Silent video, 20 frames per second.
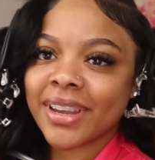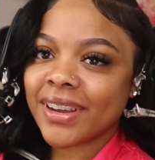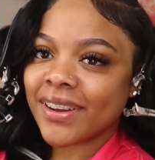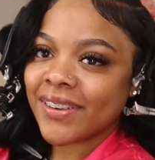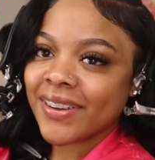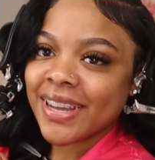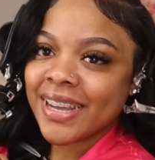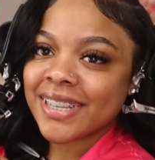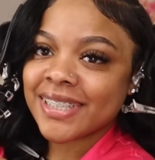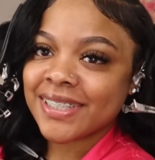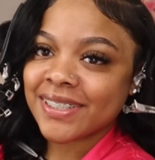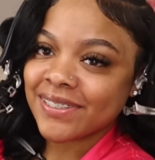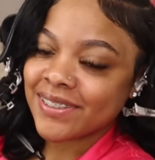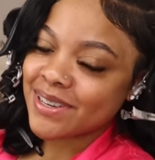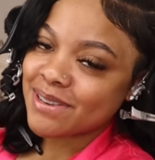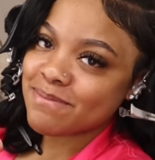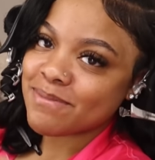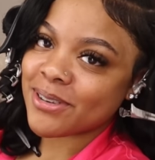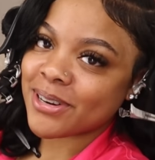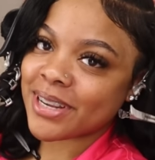Okay, so
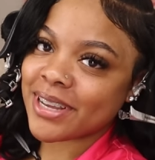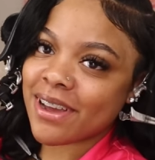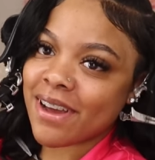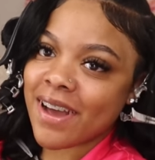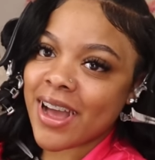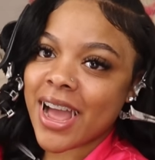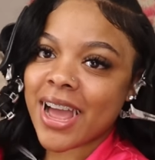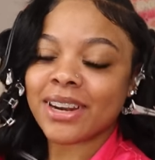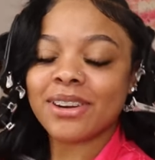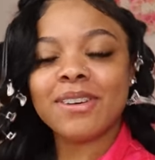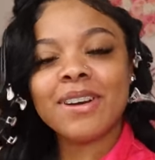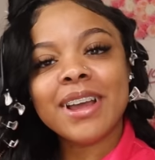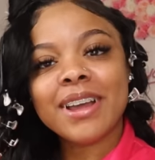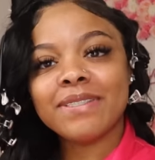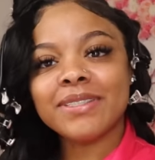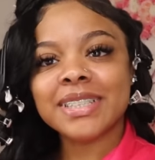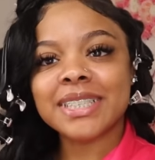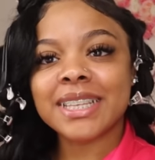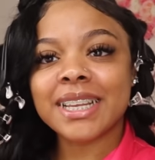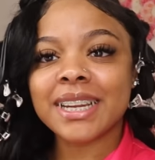good morning, y'all. I know I
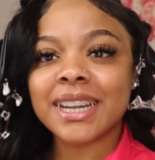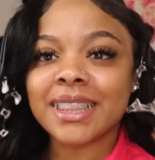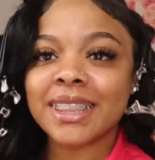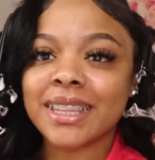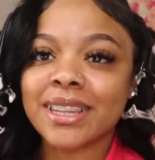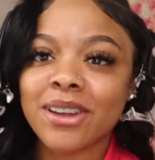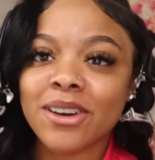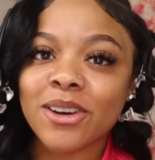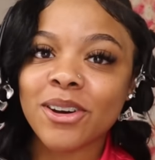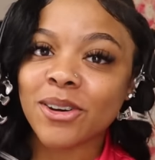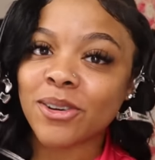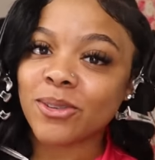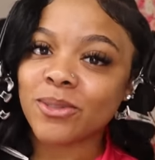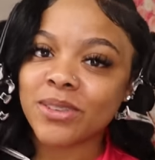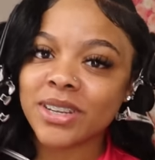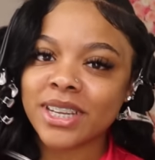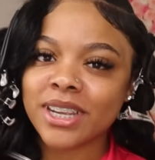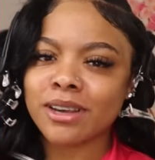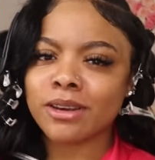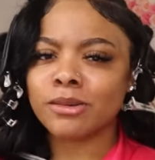haven't said nothing the whole
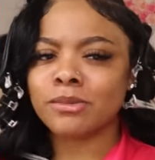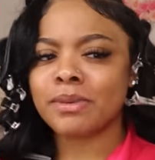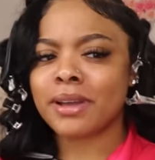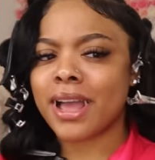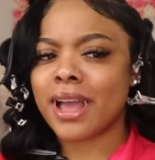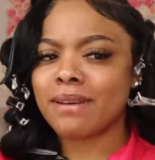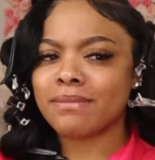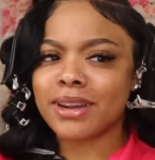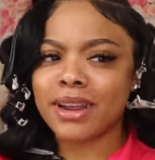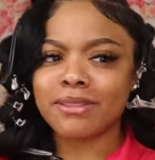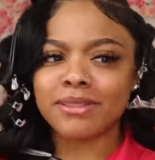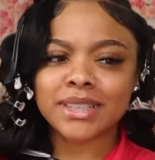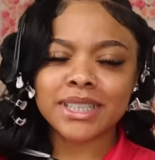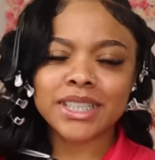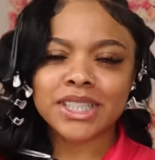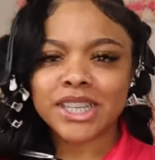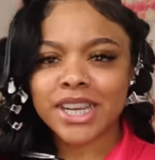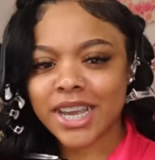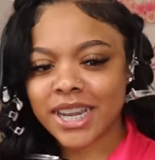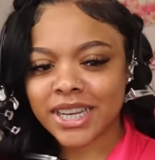video, but I'm not really
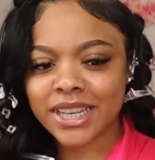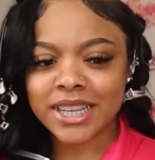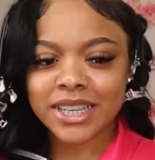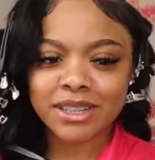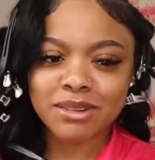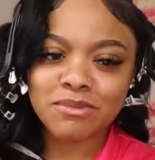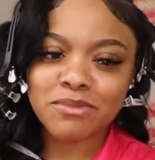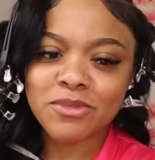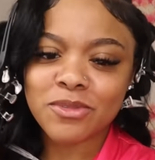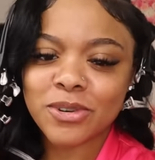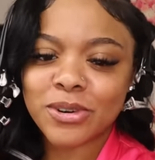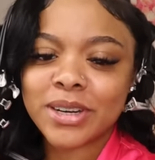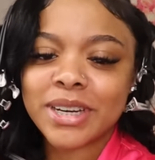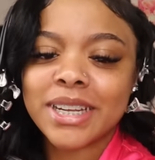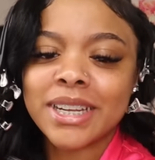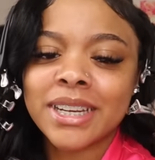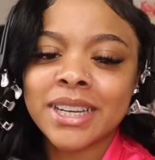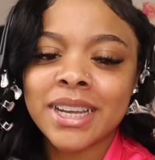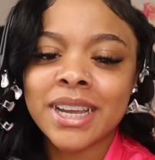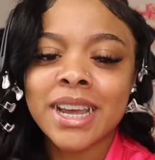chatty in the
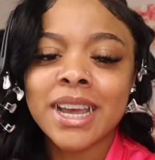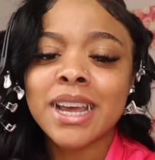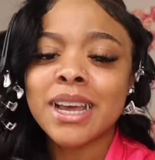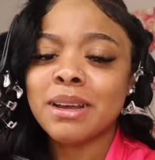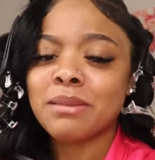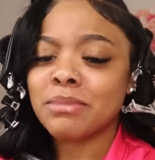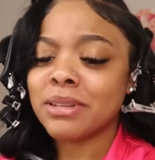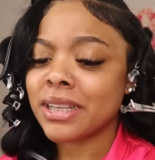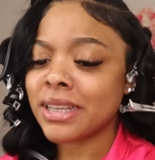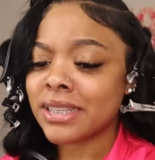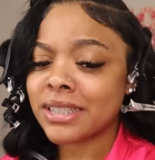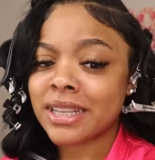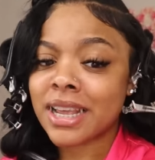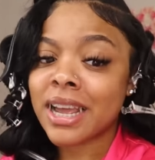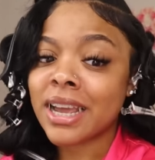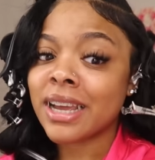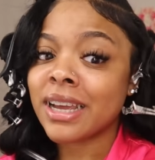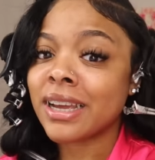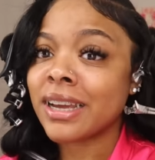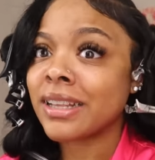morning. Plus, I
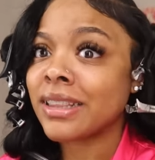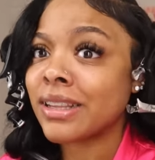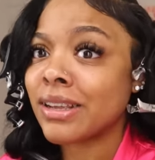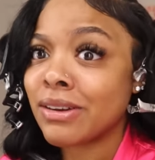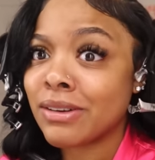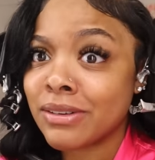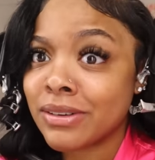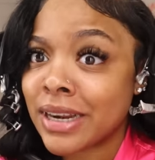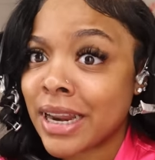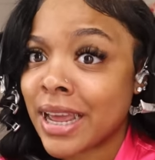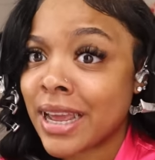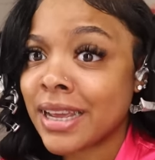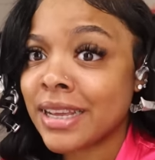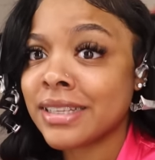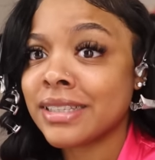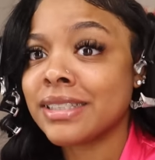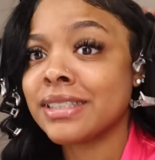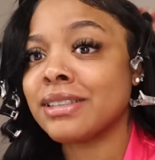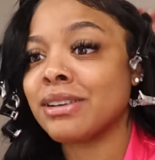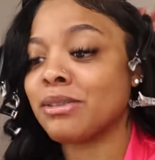had a long
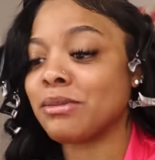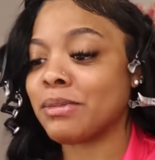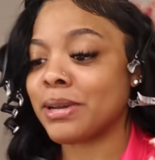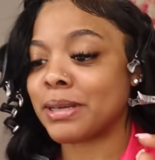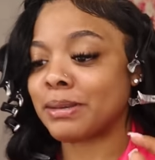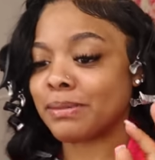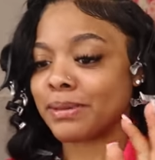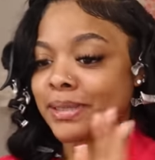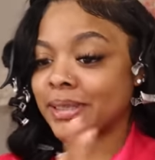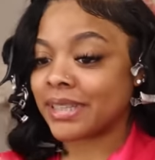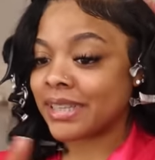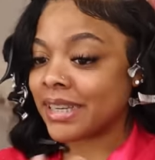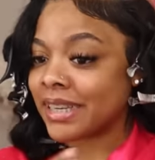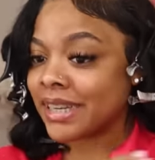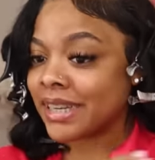night, so baby,